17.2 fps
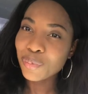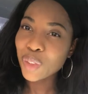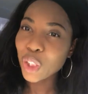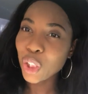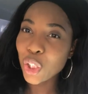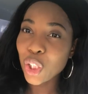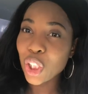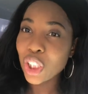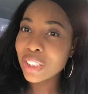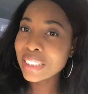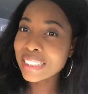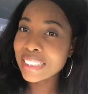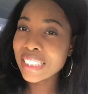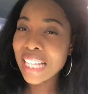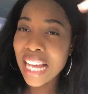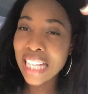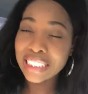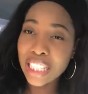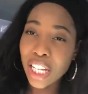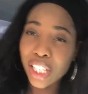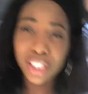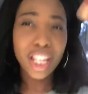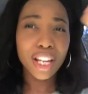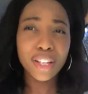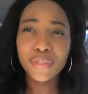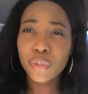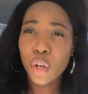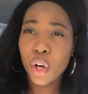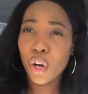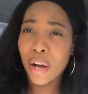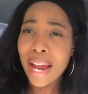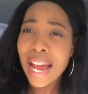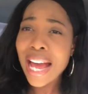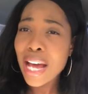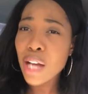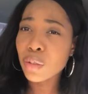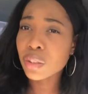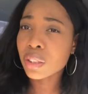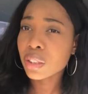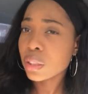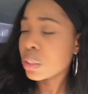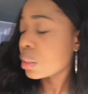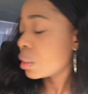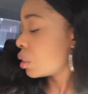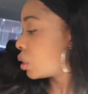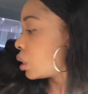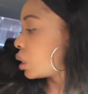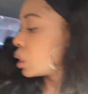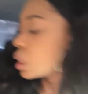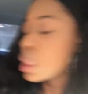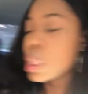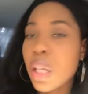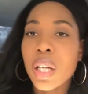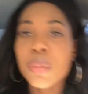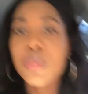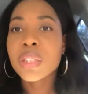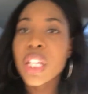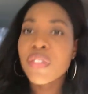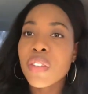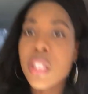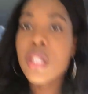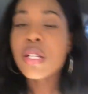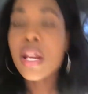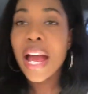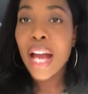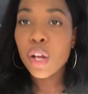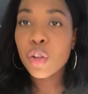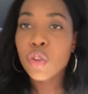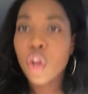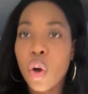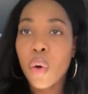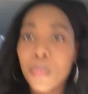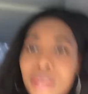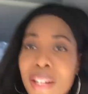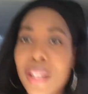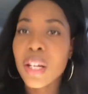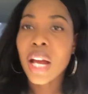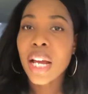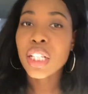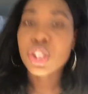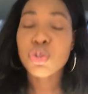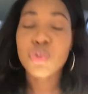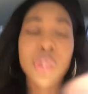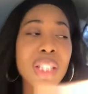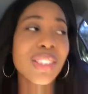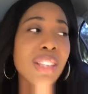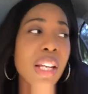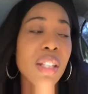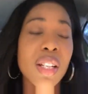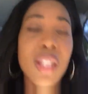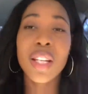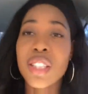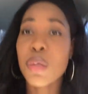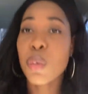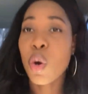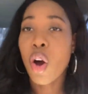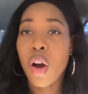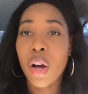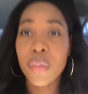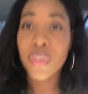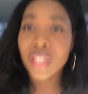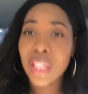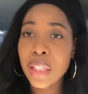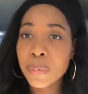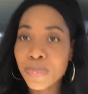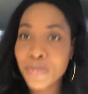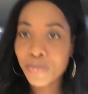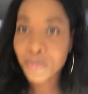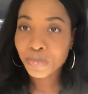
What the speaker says: Your girl still has not left her house. I'm leaving now though, but I just realized I need to get some coffee,